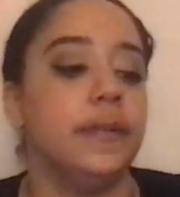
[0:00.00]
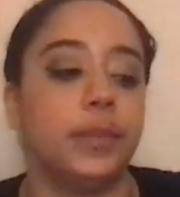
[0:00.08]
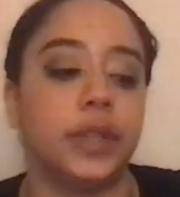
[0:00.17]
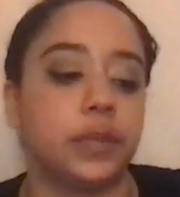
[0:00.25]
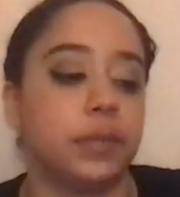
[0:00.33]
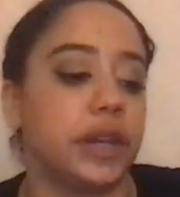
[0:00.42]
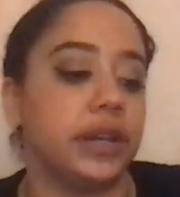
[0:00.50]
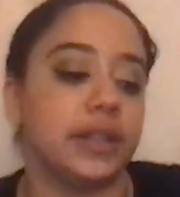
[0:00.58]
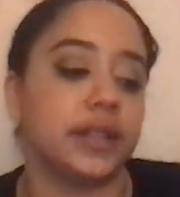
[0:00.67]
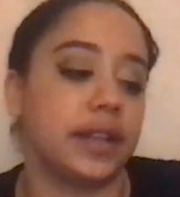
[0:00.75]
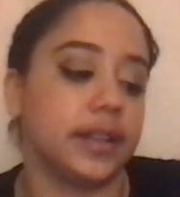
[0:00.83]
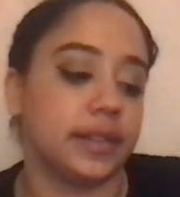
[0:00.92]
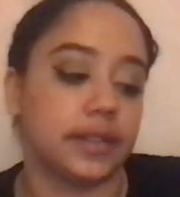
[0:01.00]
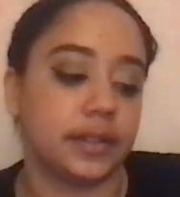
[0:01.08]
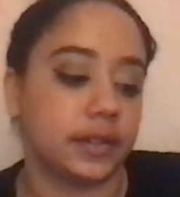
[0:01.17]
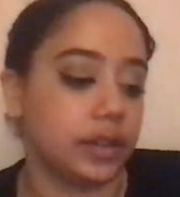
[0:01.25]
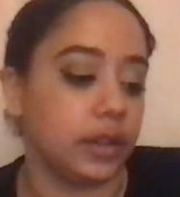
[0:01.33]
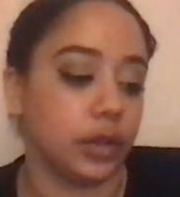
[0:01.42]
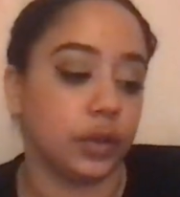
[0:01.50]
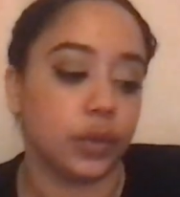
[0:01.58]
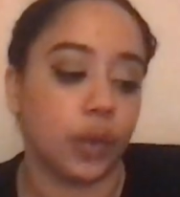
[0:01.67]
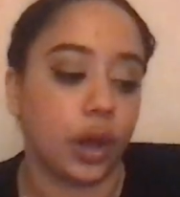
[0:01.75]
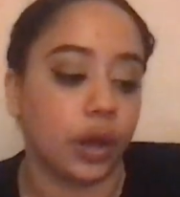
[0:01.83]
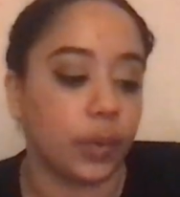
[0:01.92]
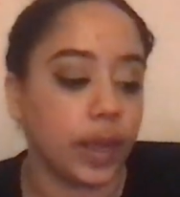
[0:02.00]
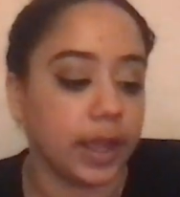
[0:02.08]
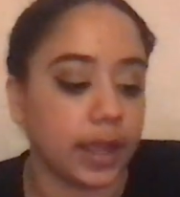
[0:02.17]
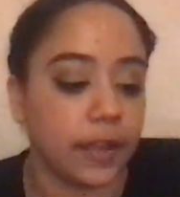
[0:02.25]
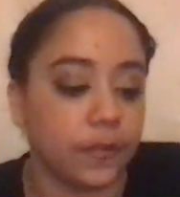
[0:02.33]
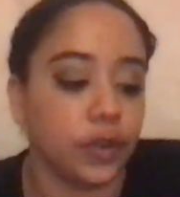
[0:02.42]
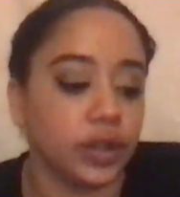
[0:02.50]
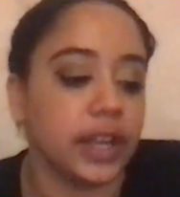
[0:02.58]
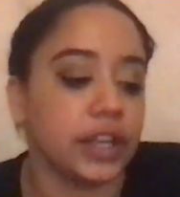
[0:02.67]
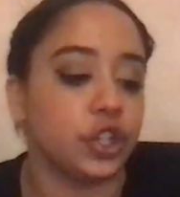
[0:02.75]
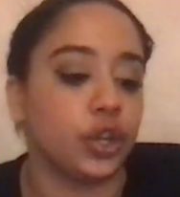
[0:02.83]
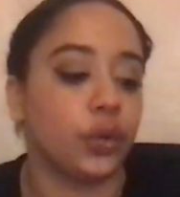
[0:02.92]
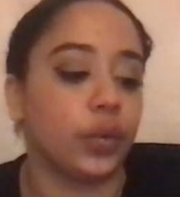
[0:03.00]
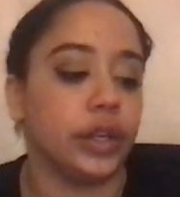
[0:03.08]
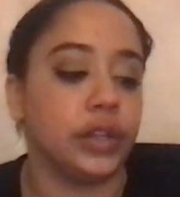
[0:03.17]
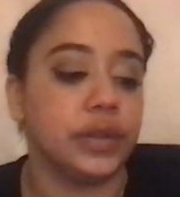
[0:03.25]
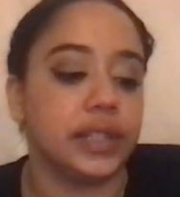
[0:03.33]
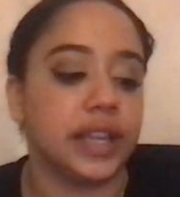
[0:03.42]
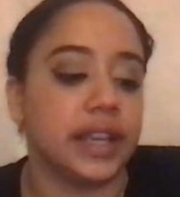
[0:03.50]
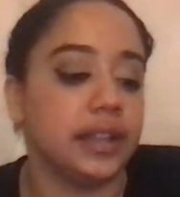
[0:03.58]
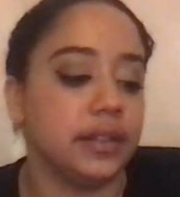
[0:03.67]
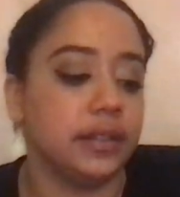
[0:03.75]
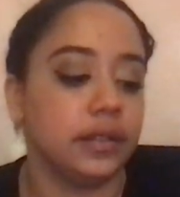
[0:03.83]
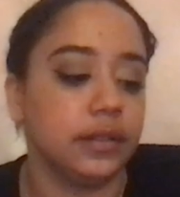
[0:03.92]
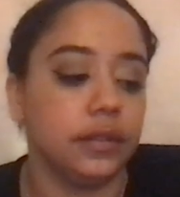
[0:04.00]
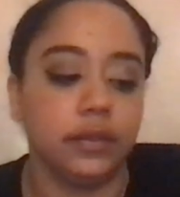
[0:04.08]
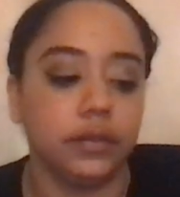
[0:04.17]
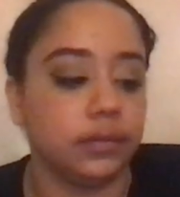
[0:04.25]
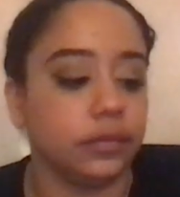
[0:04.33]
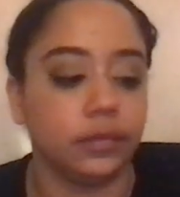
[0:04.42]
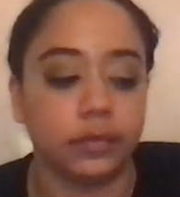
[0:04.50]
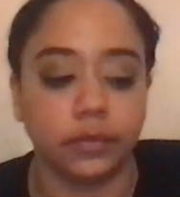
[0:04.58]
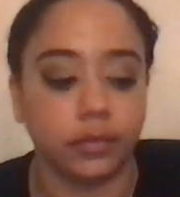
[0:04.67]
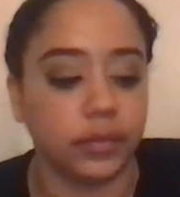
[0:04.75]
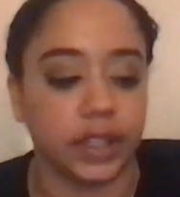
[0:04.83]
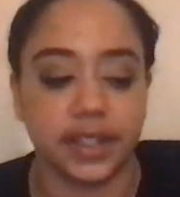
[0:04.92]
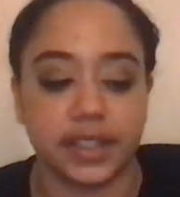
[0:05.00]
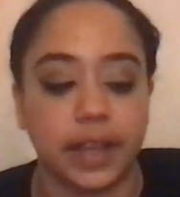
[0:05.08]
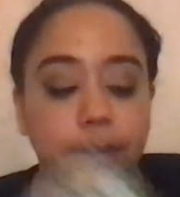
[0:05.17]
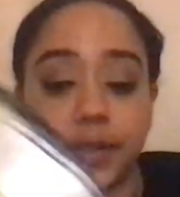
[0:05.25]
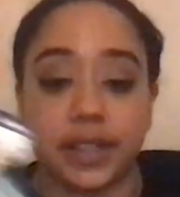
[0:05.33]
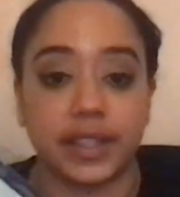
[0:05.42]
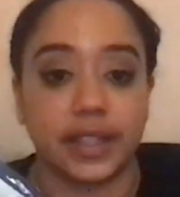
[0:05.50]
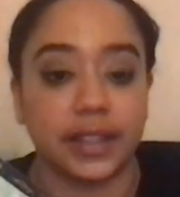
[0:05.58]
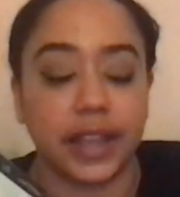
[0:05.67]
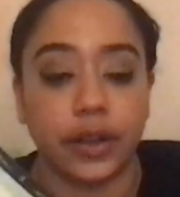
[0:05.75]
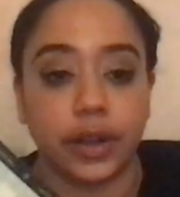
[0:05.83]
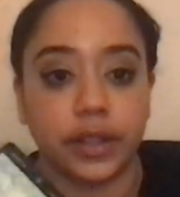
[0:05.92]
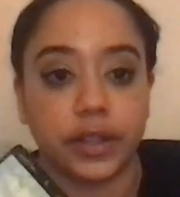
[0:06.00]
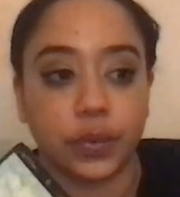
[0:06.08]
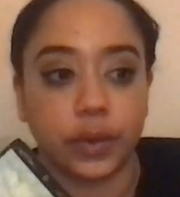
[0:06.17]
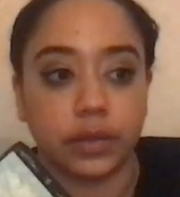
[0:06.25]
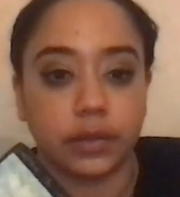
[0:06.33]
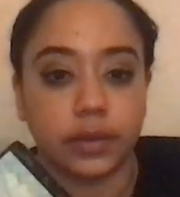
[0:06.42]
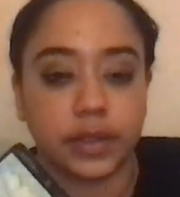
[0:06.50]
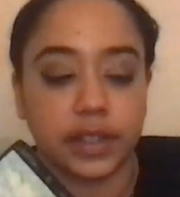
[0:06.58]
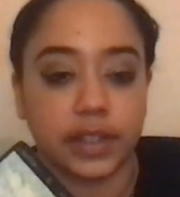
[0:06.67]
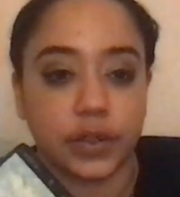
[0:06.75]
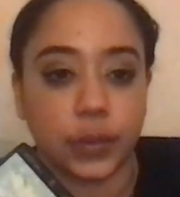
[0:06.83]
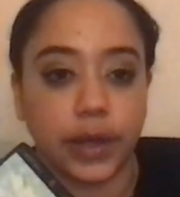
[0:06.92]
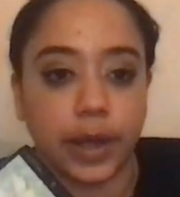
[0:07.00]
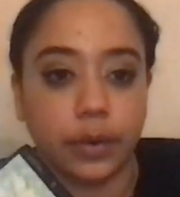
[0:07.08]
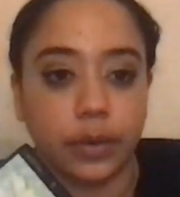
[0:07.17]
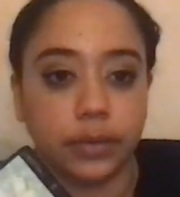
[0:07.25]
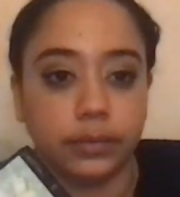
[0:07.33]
But Spirit says, you know, to walk away. If you're not sure where you stand, then it's time to sit down on this one. Sit this one out.